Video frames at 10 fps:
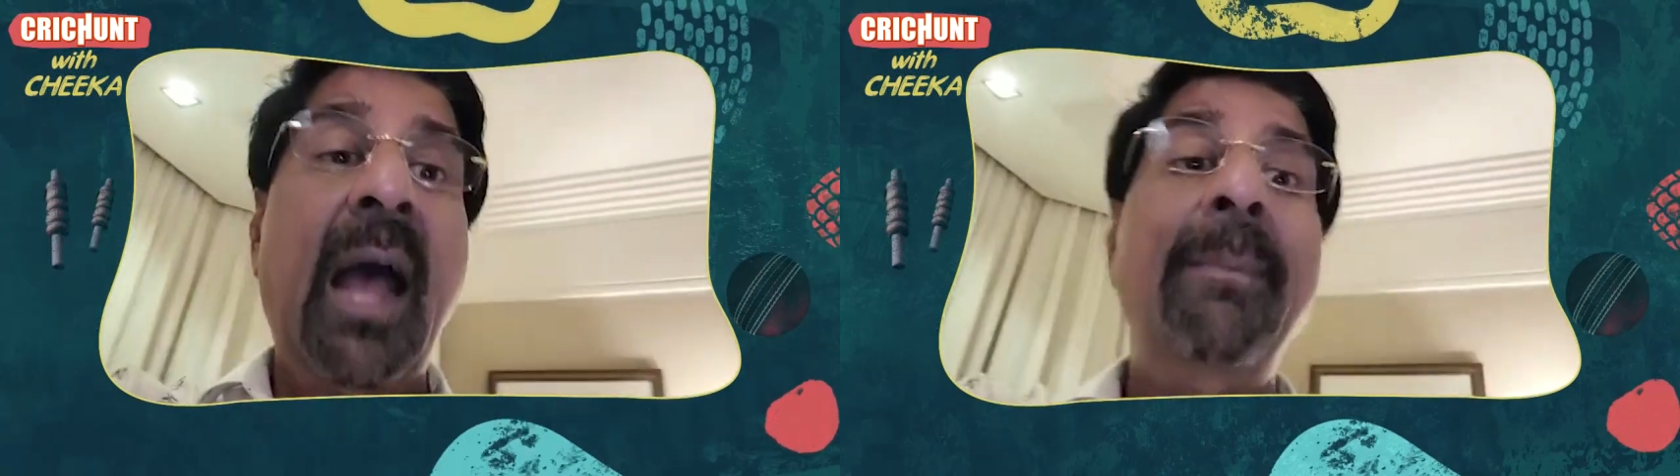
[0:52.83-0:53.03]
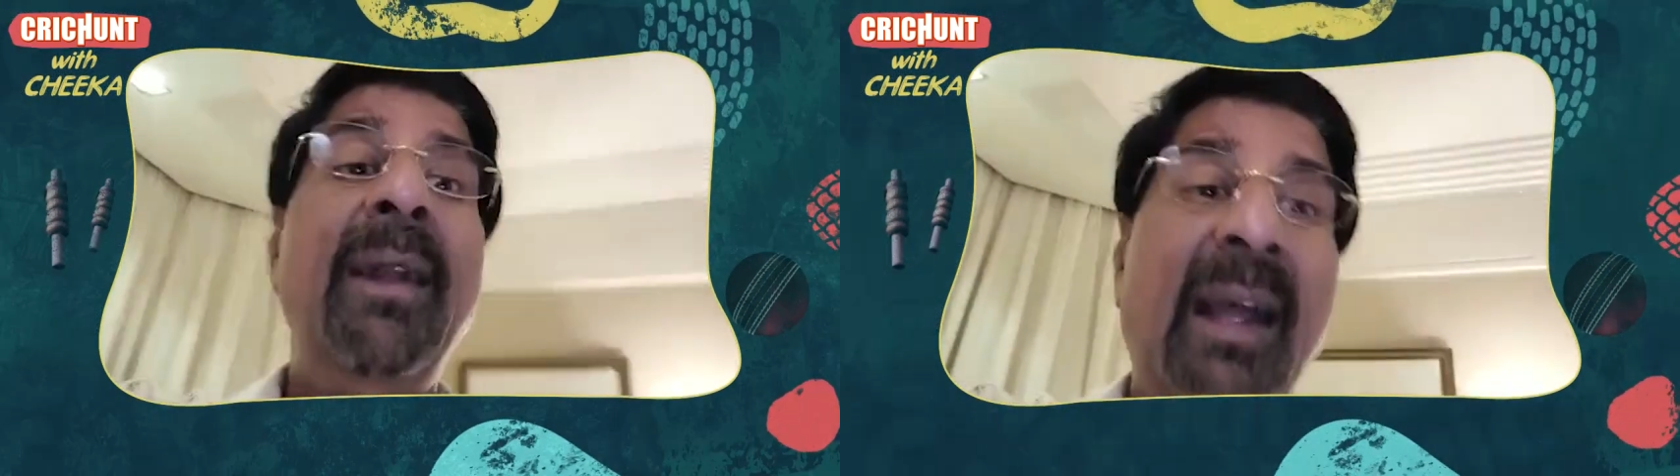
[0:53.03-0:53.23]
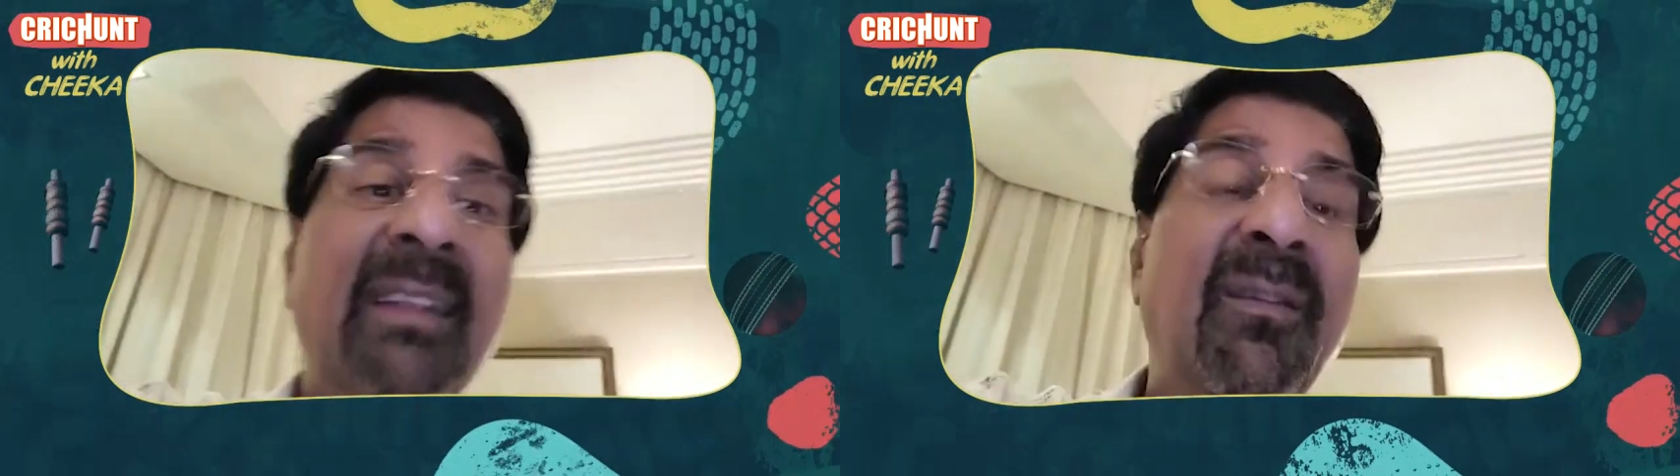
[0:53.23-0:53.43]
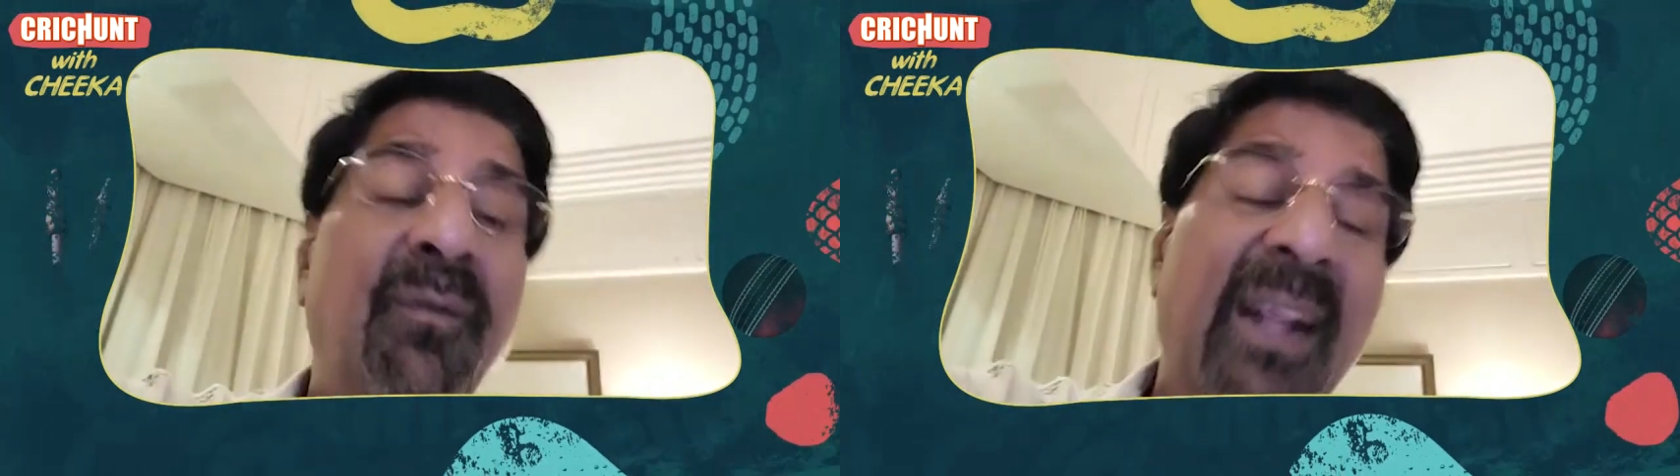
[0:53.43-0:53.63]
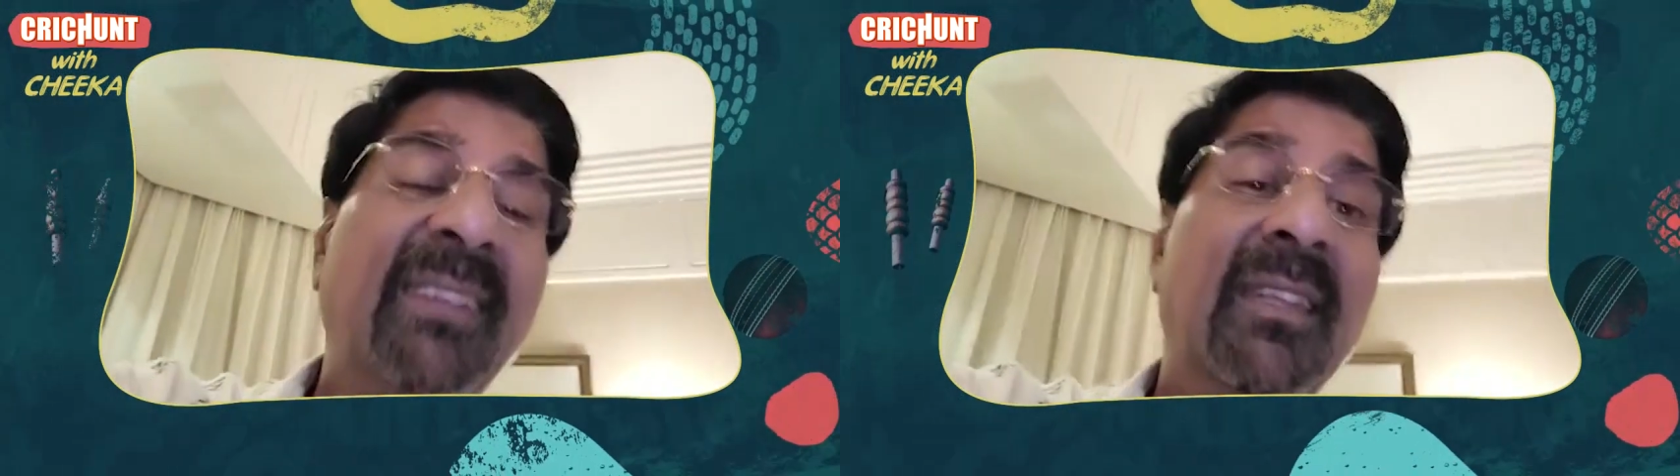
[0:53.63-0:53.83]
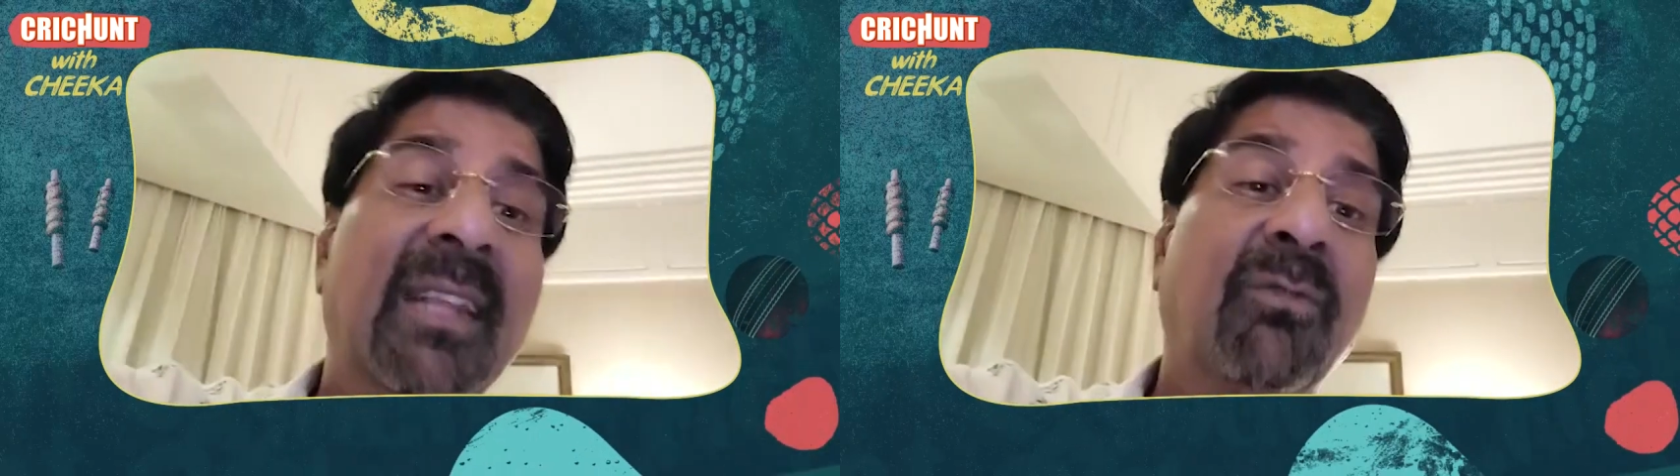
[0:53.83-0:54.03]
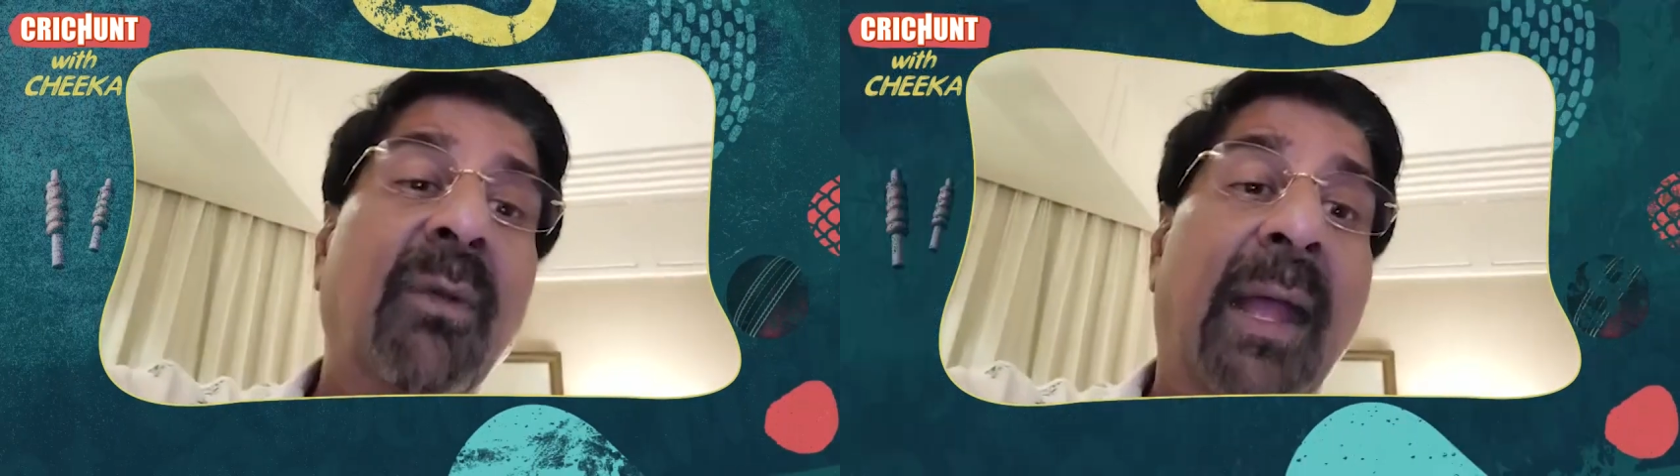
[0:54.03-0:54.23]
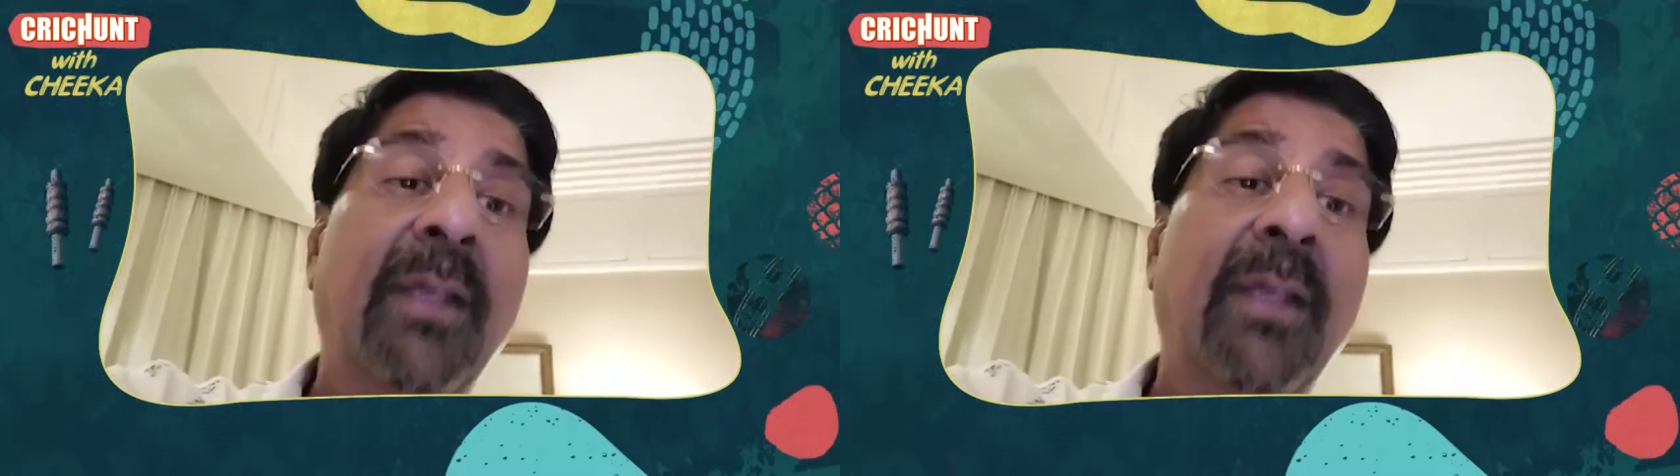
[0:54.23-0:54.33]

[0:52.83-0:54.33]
I mean, I said flicks it. That's what I